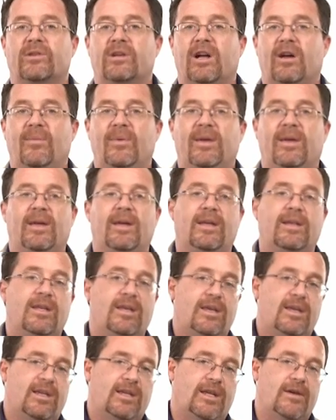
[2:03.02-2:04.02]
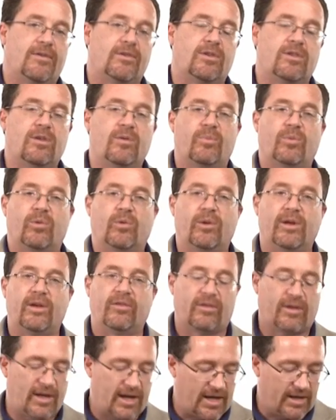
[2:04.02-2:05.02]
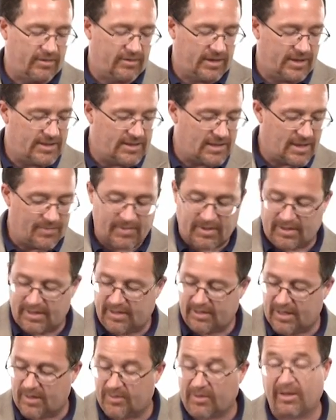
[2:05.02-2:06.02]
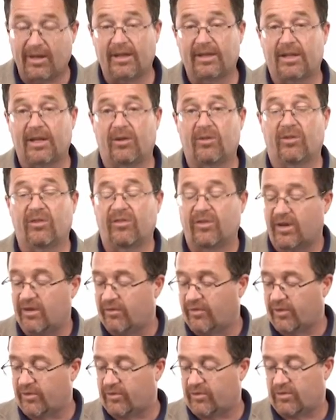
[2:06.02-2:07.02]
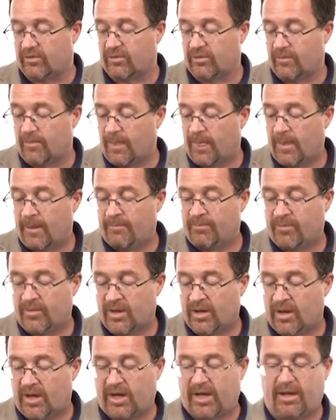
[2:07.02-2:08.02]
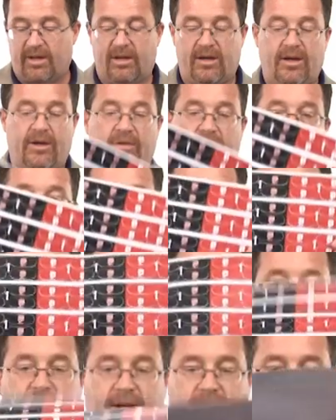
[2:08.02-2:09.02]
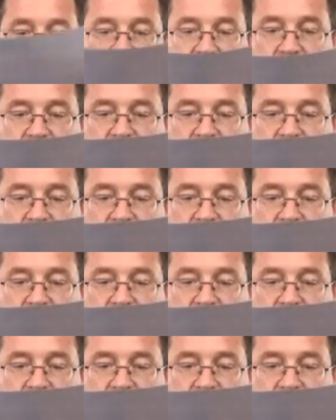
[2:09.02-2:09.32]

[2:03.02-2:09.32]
are coming in. Give it to the employees at holiday time. I think they would like that because it's very versatile. All right, here's the next product,